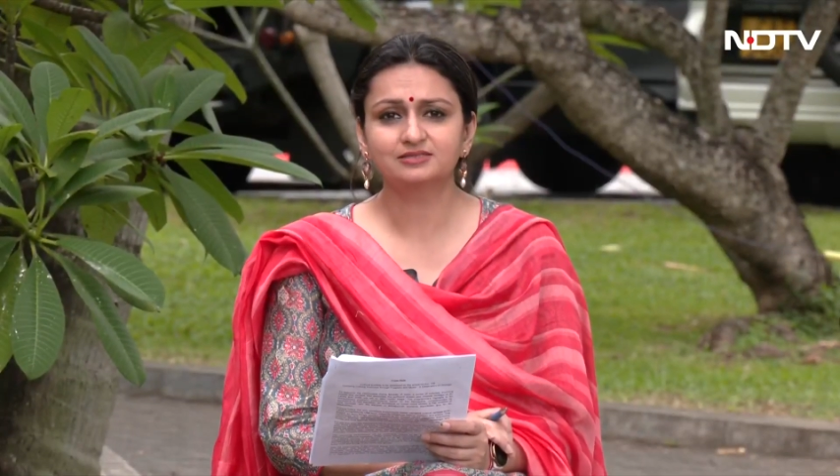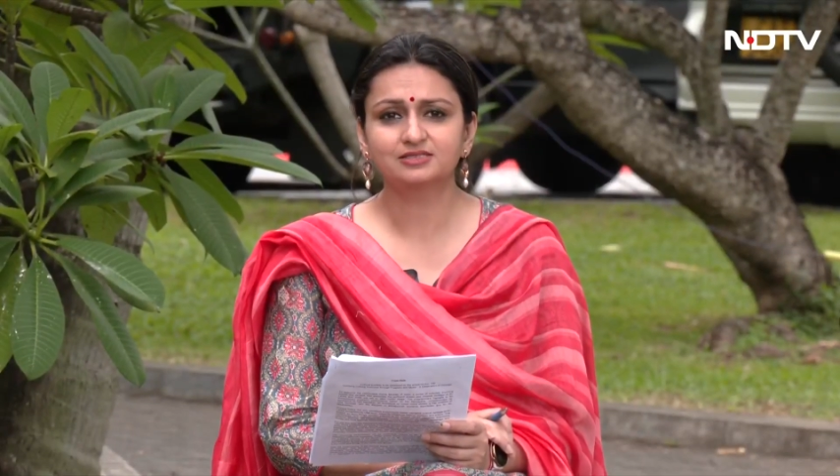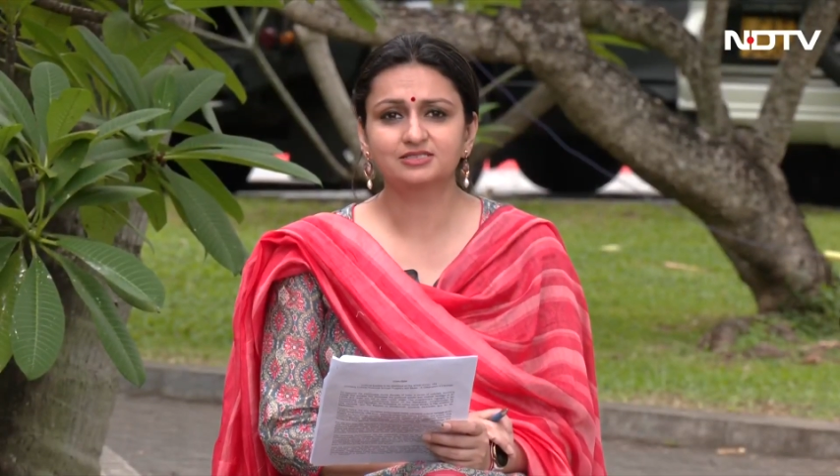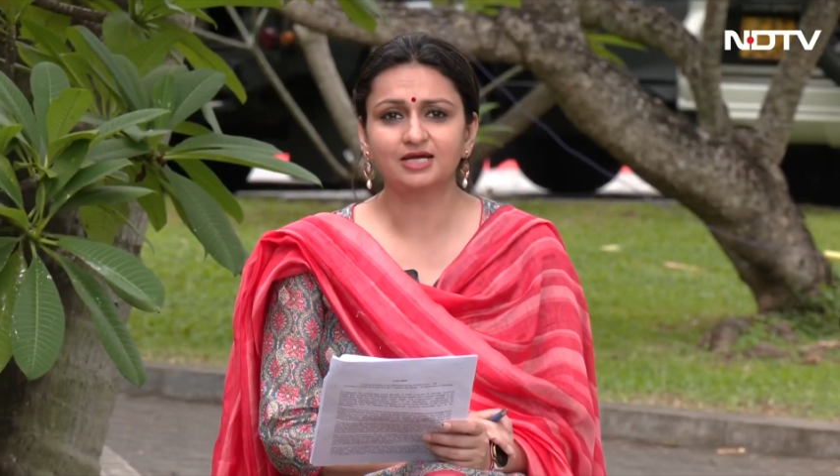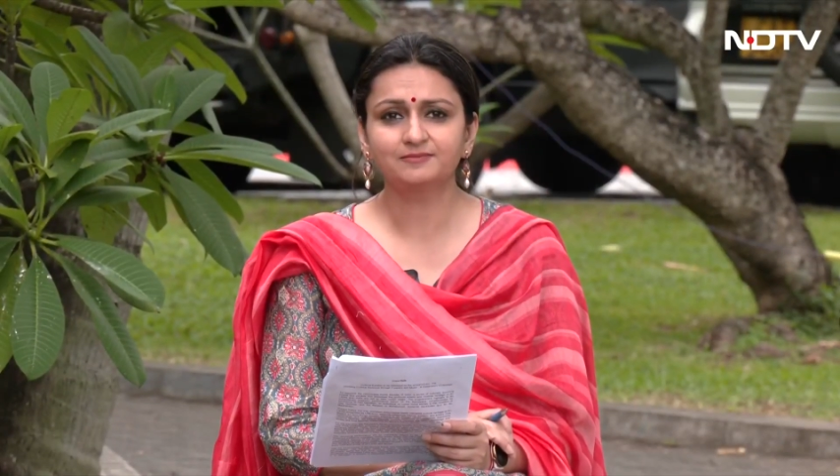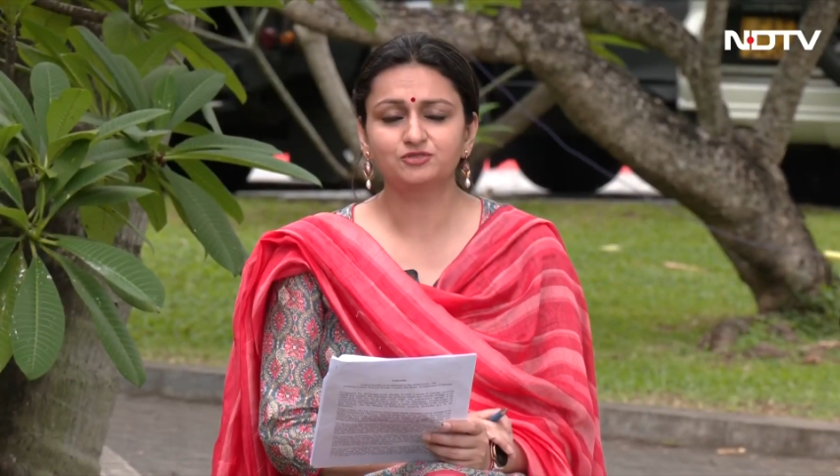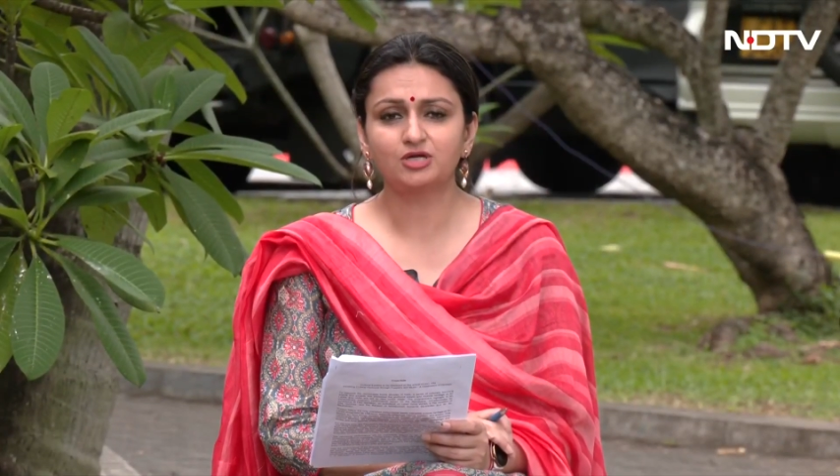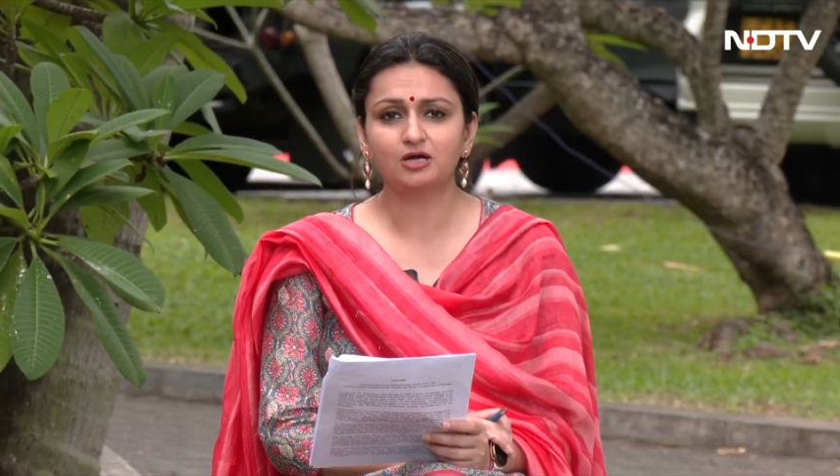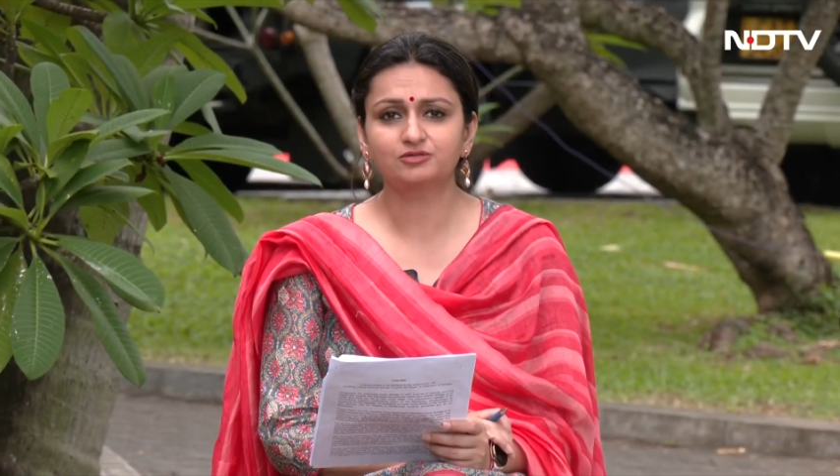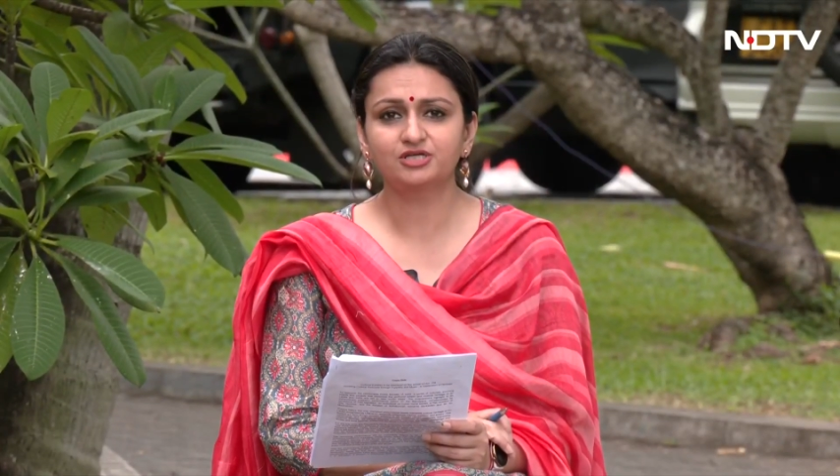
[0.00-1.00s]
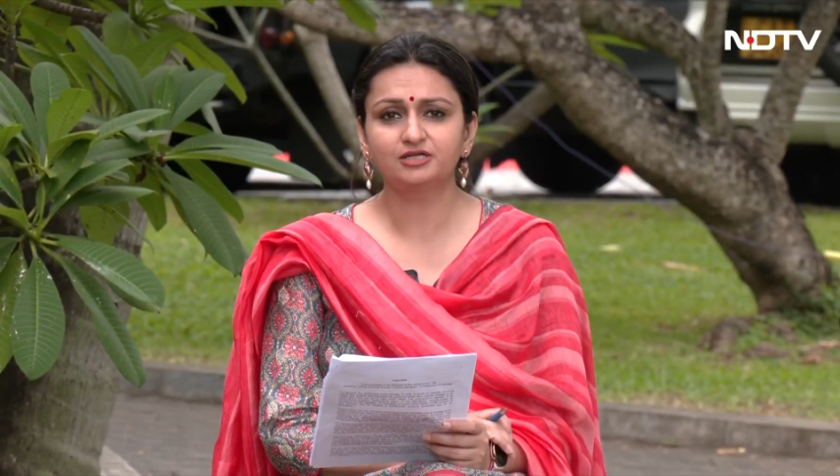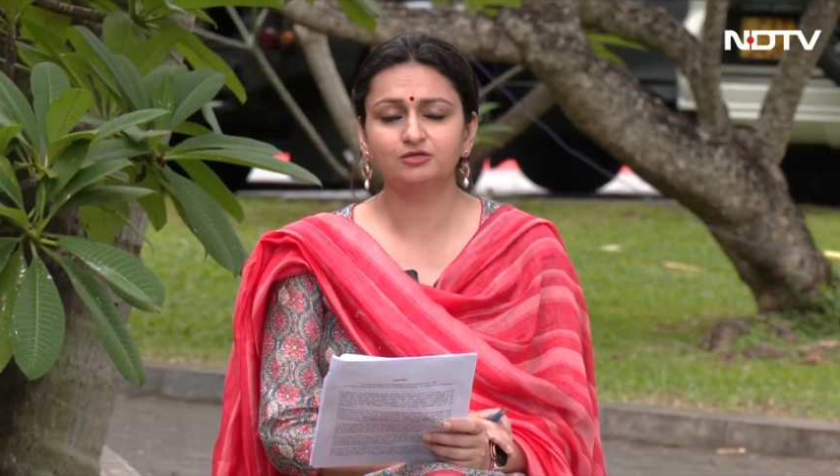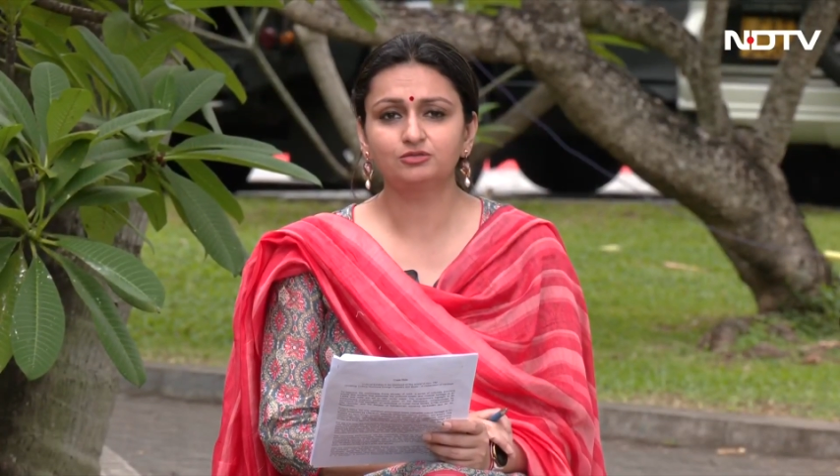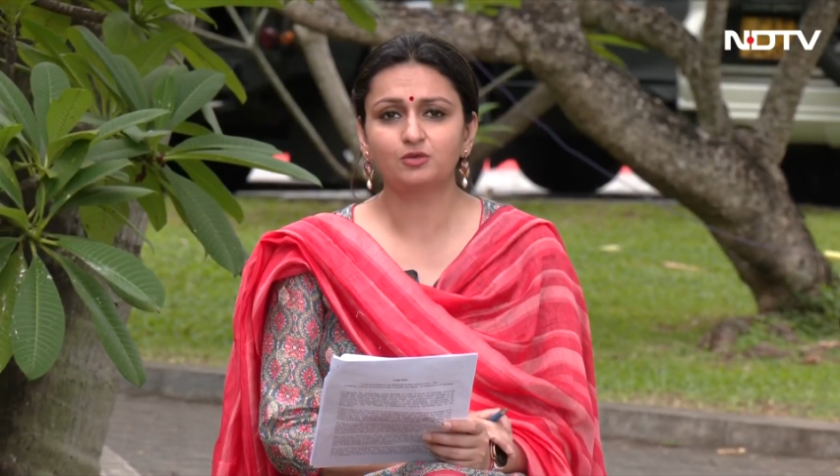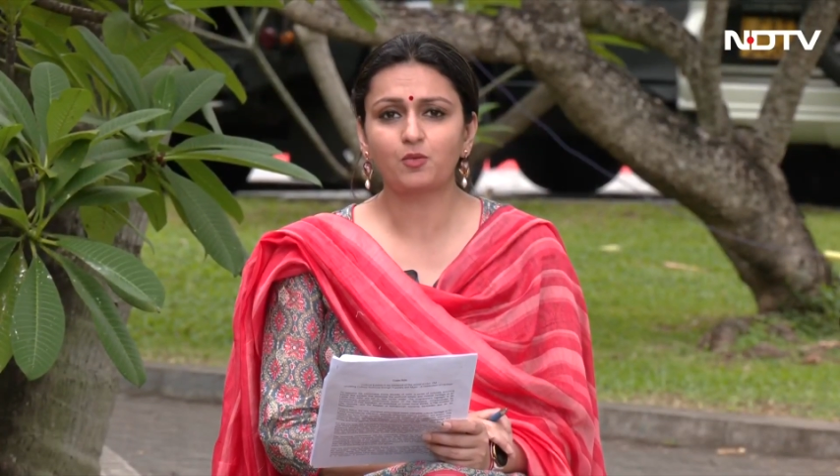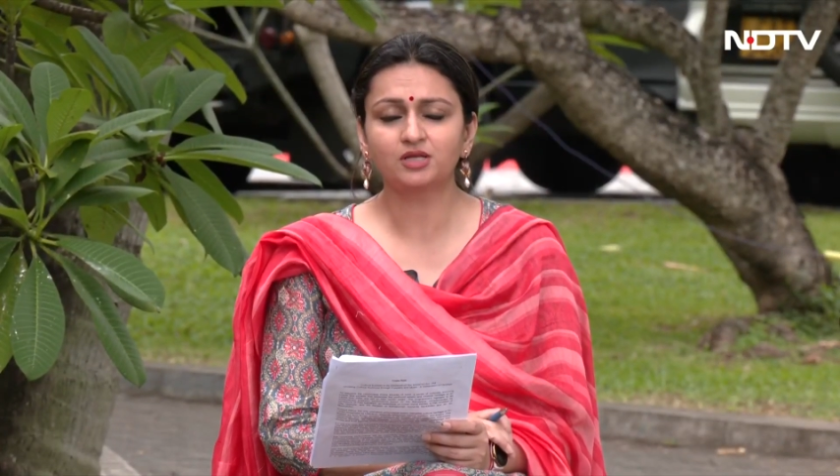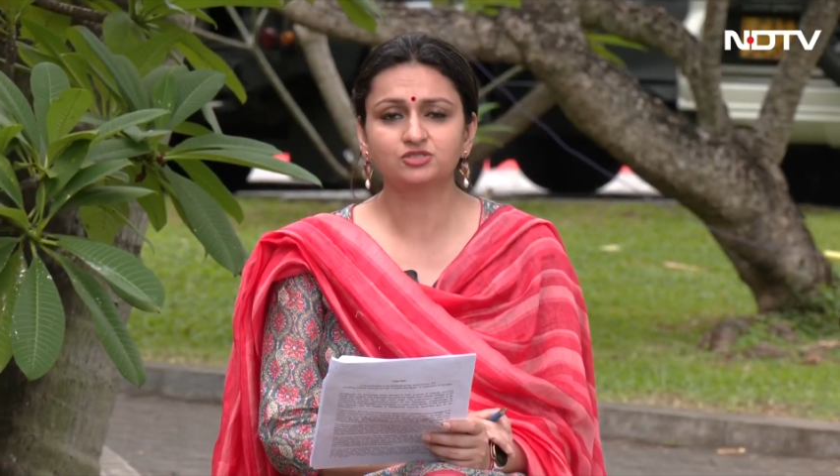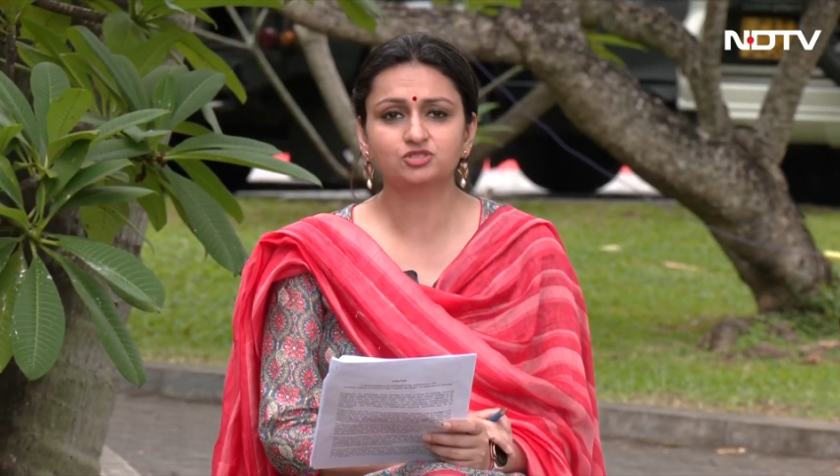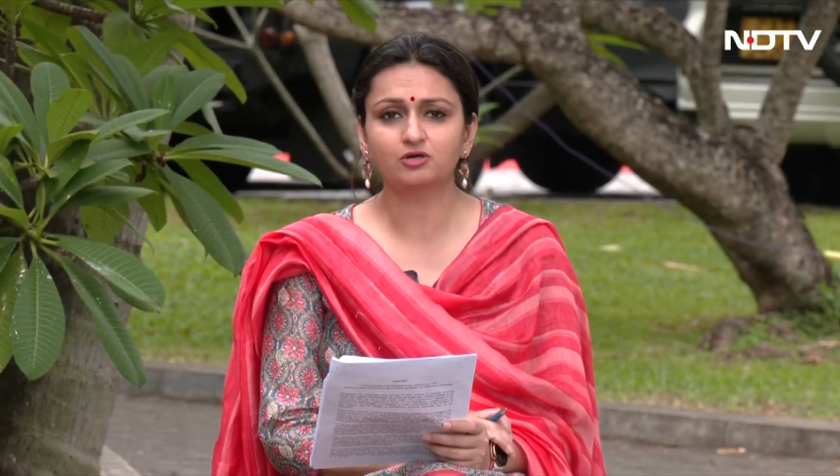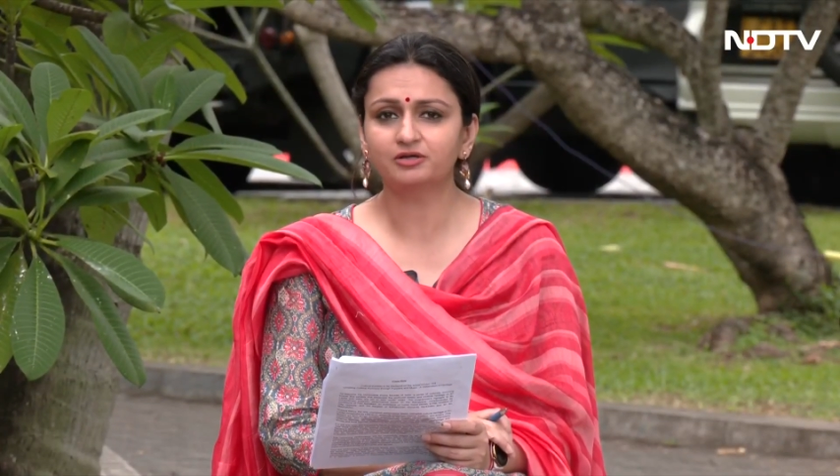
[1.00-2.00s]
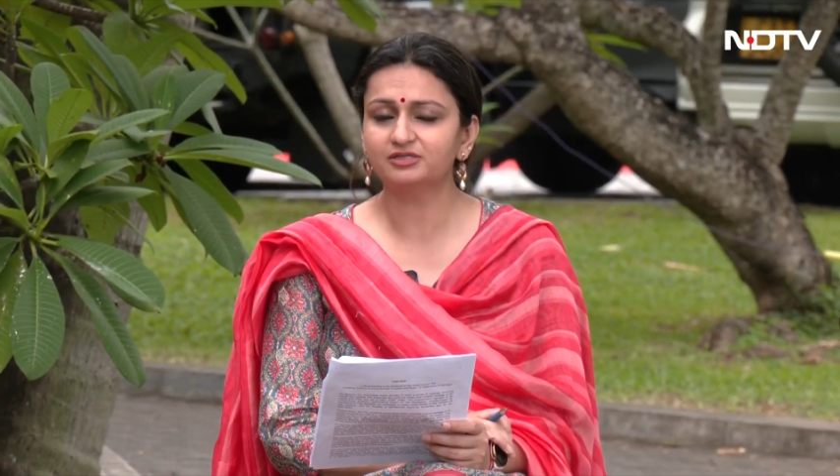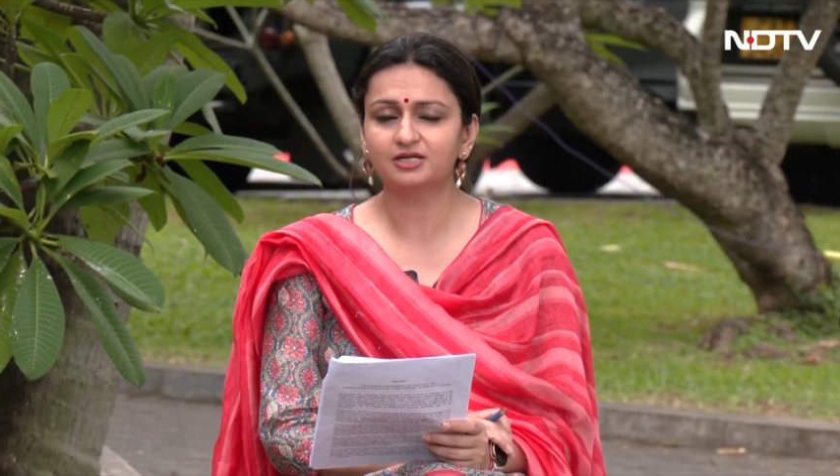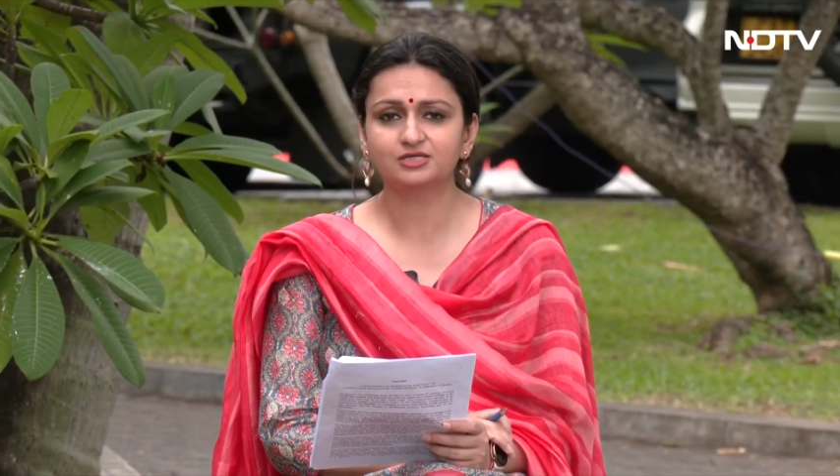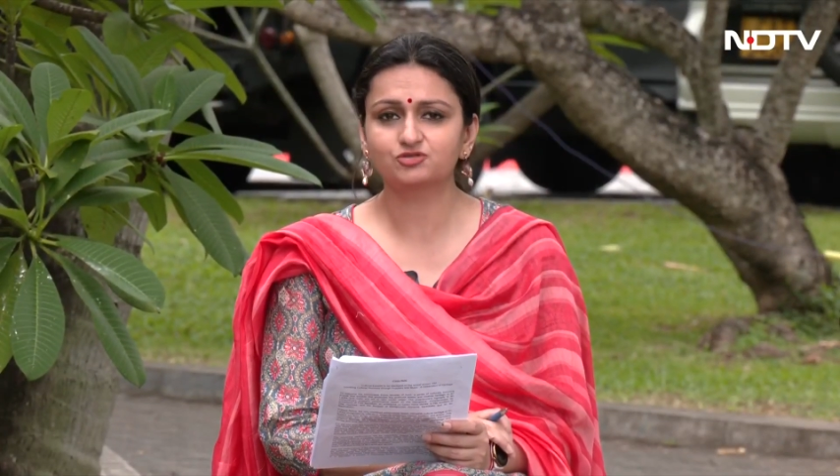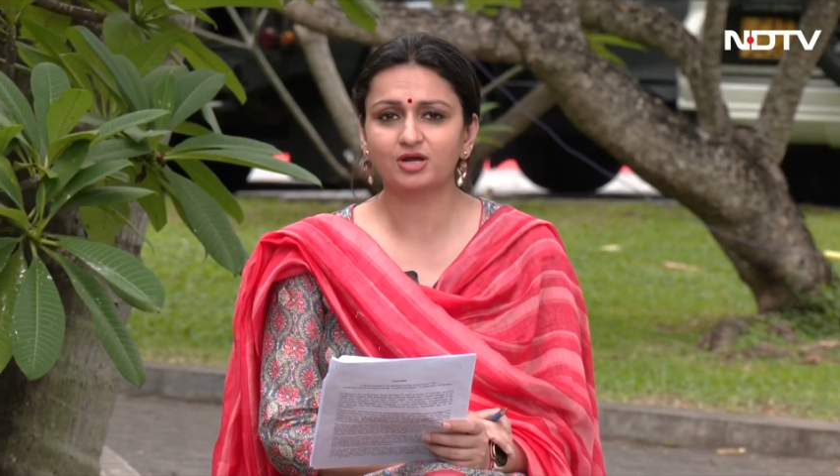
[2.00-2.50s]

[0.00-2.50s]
It's time to now tell you the one story that has